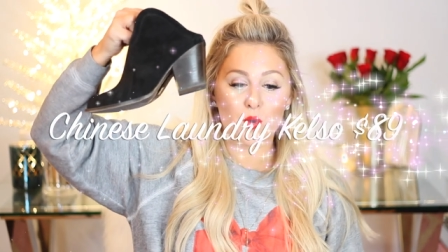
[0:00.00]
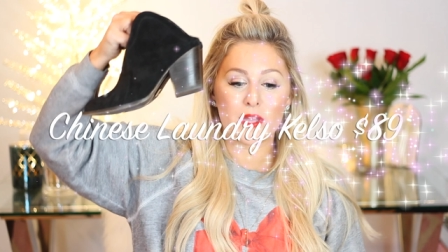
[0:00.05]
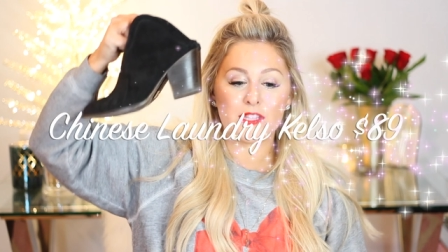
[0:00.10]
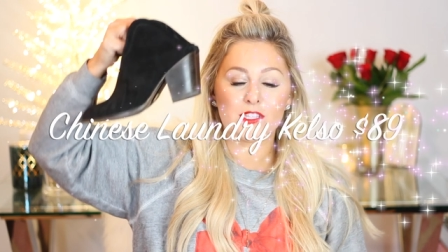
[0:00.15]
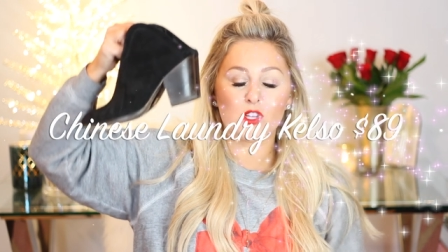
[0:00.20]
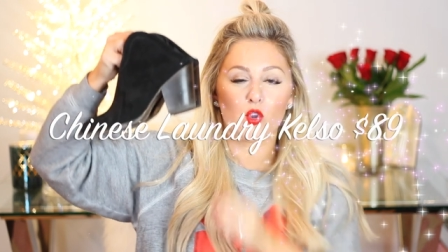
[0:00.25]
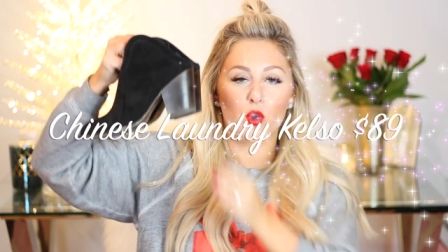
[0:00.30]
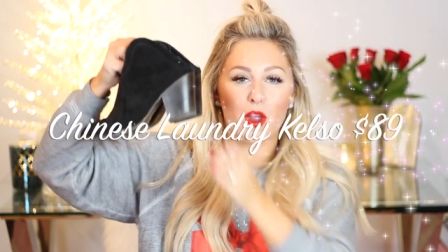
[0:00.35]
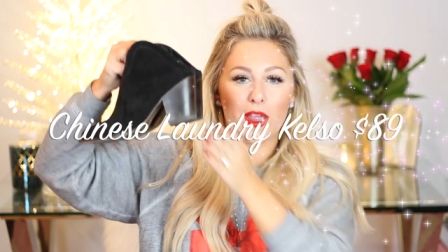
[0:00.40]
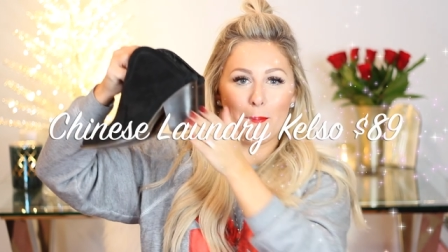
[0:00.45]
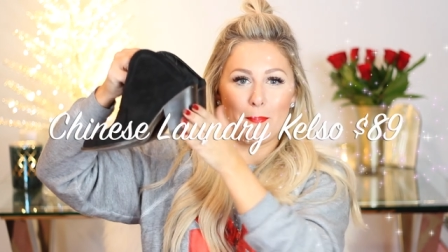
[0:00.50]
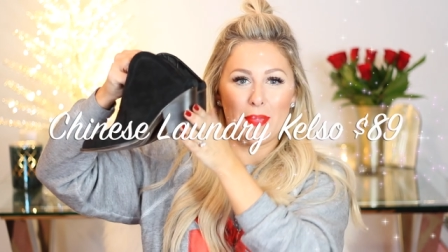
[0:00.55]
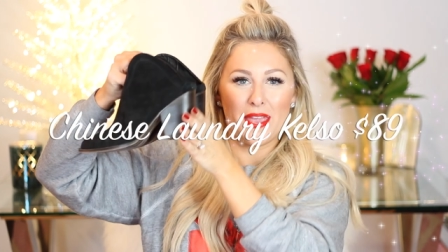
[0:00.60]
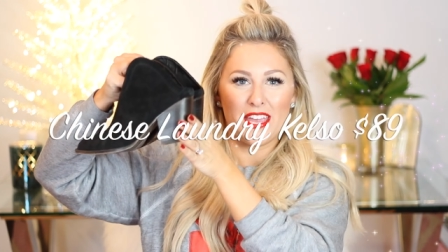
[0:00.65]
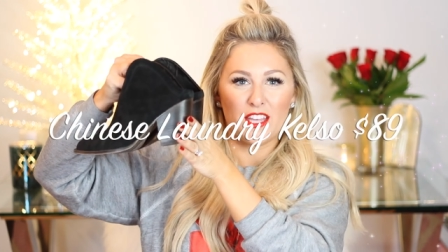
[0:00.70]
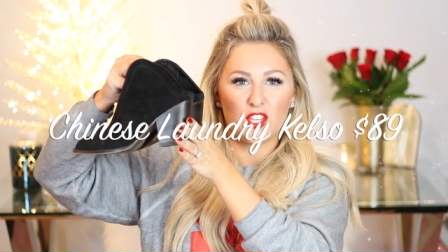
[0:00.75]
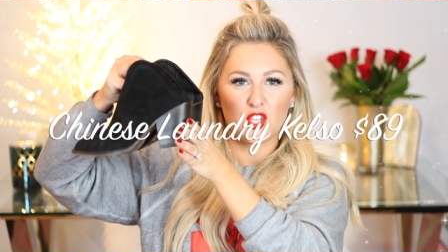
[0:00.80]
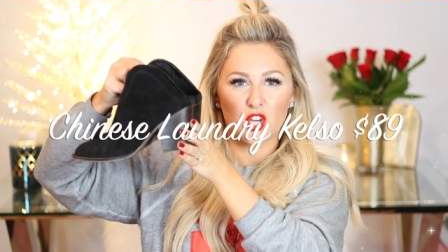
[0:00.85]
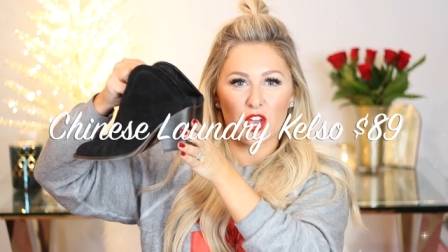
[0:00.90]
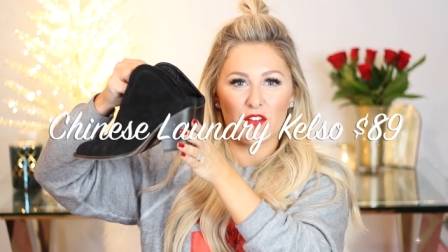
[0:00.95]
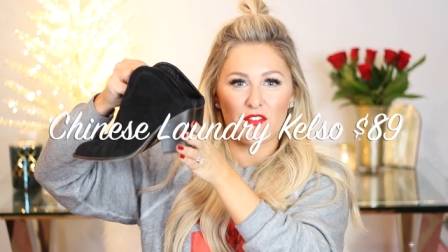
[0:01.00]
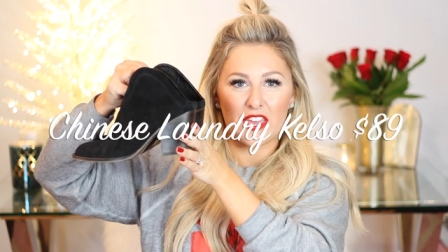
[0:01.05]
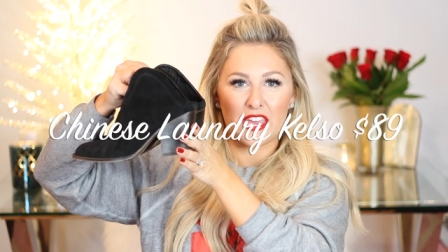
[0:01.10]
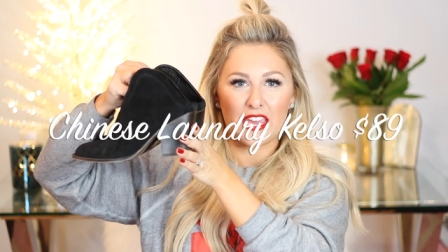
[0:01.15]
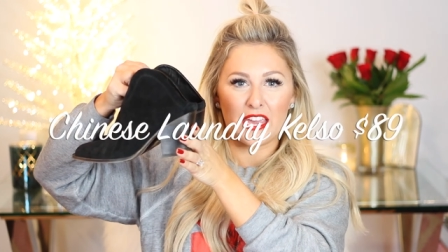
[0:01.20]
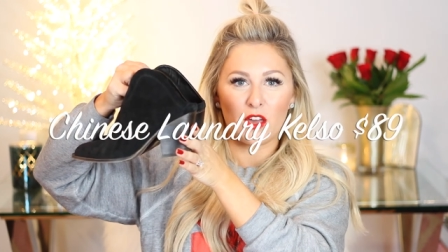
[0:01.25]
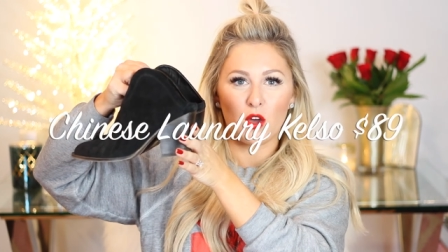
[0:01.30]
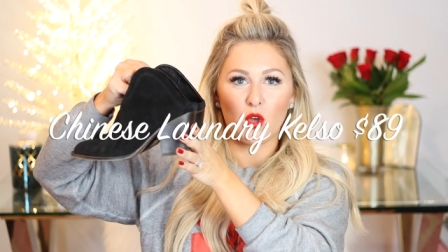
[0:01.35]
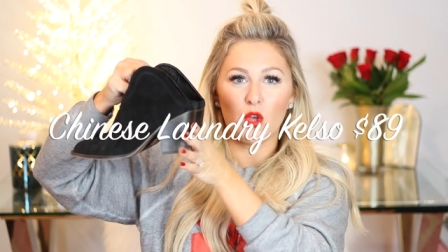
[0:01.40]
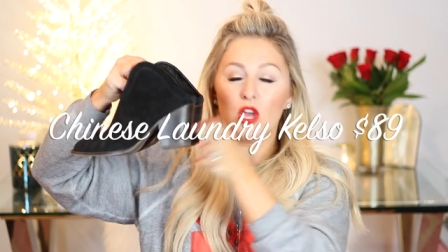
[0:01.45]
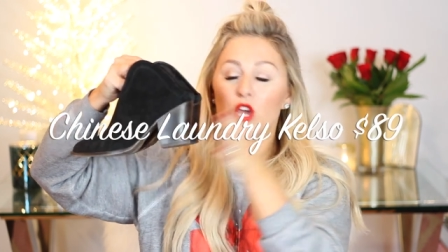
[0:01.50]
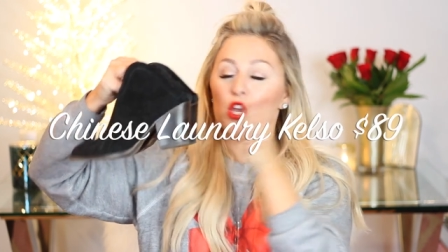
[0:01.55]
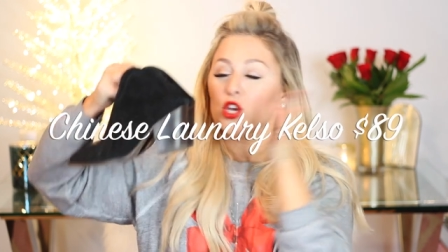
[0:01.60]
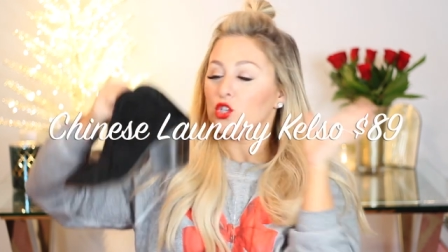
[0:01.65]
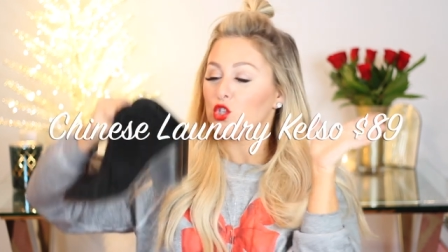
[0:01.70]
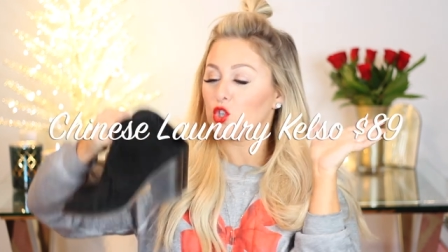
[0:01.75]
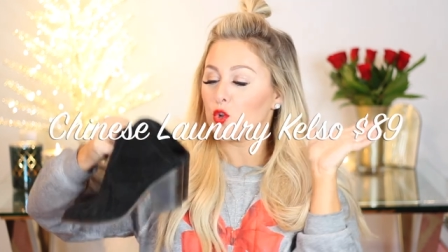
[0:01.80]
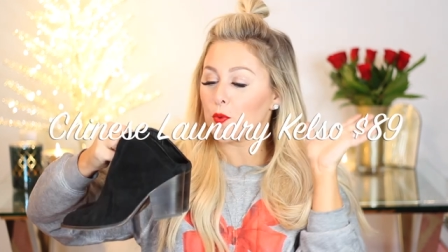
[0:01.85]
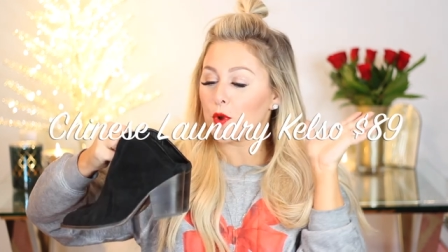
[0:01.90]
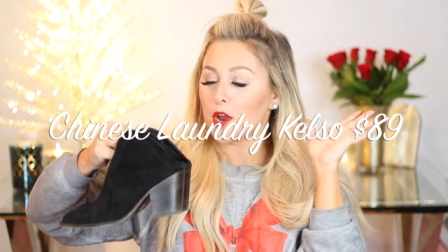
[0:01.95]
It's a great pitch of a heel,
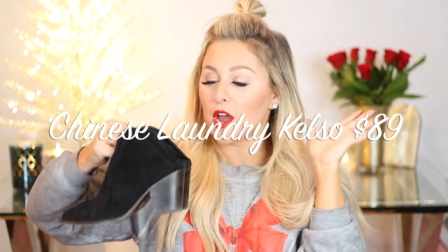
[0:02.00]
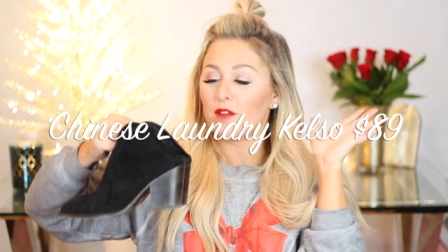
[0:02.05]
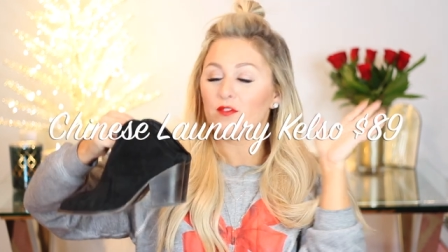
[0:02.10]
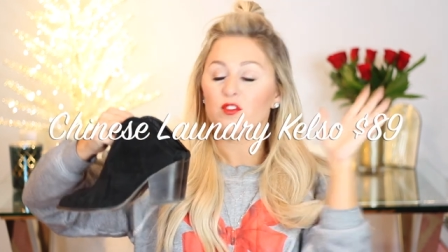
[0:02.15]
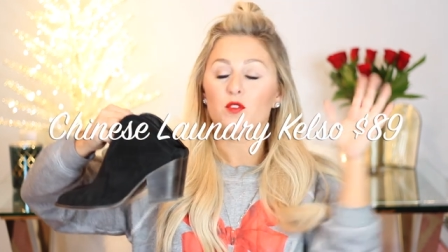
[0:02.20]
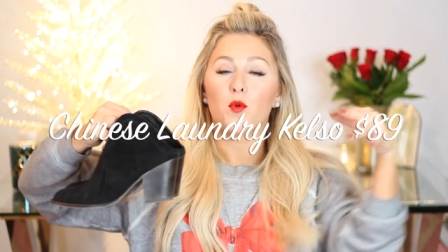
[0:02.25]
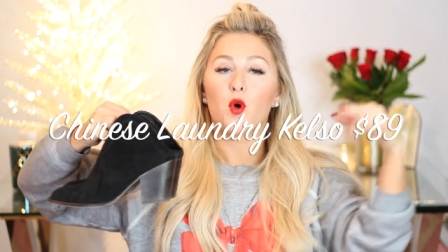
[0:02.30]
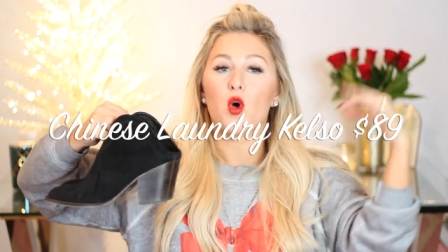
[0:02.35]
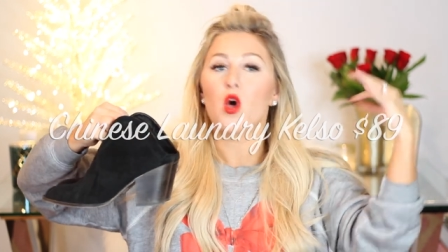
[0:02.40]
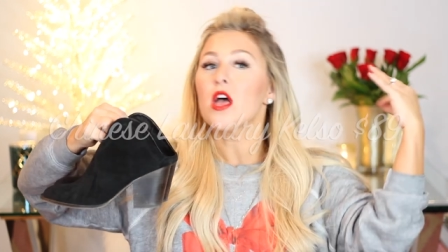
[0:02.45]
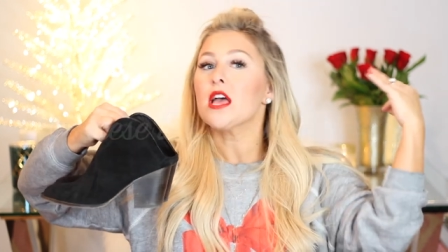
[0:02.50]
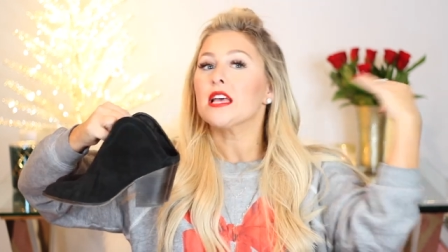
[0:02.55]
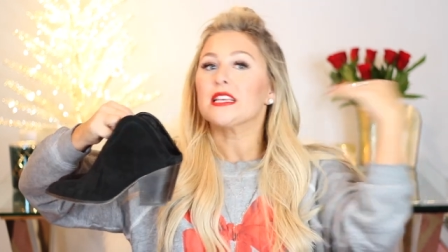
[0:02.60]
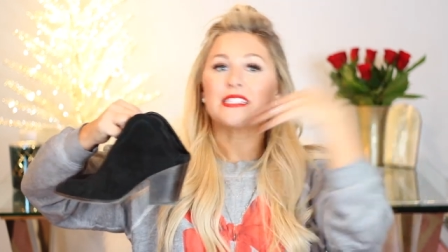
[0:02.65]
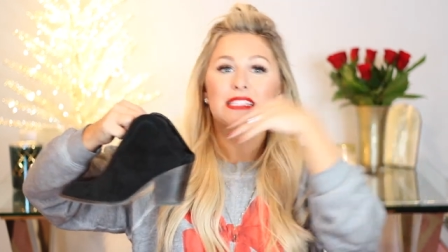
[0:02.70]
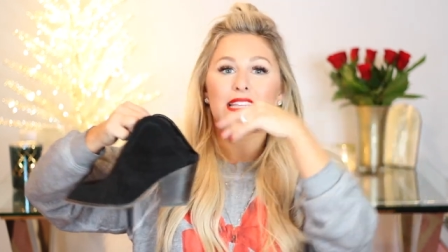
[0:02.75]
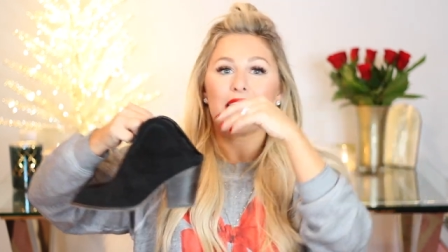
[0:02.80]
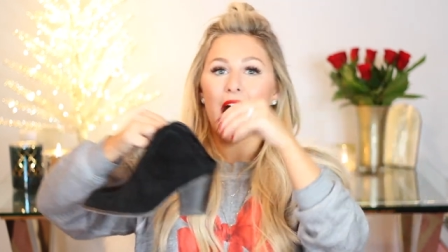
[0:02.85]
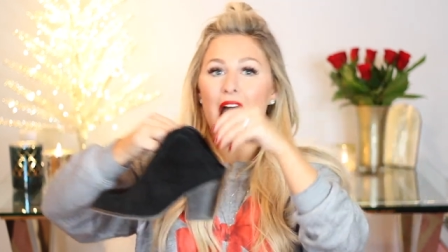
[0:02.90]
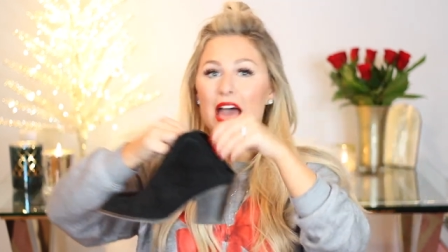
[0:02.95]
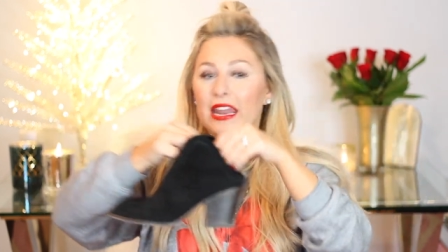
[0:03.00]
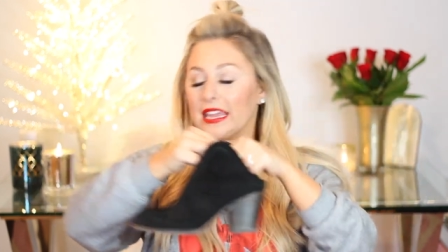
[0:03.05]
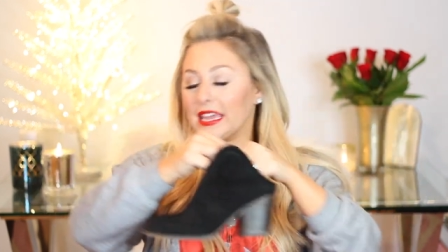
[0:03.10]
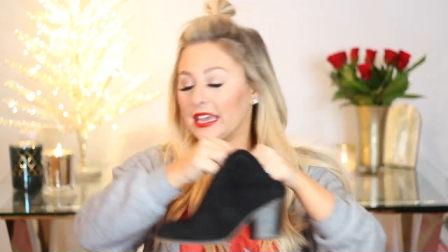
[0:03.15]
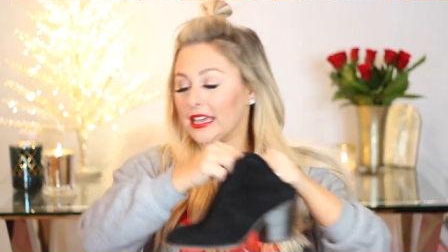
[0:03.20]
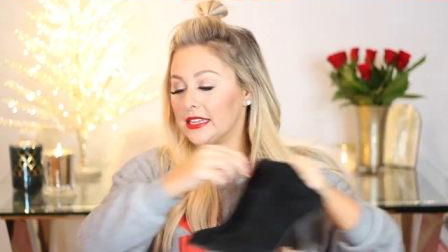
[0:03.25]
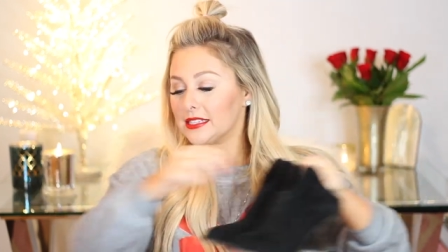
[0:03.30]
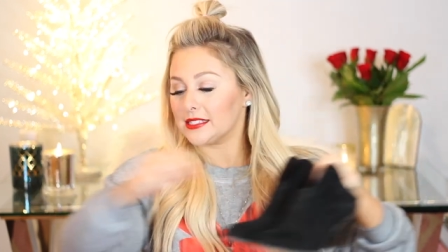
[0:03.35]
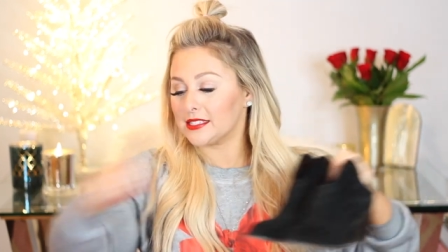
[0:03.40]
super comfortable, slide in.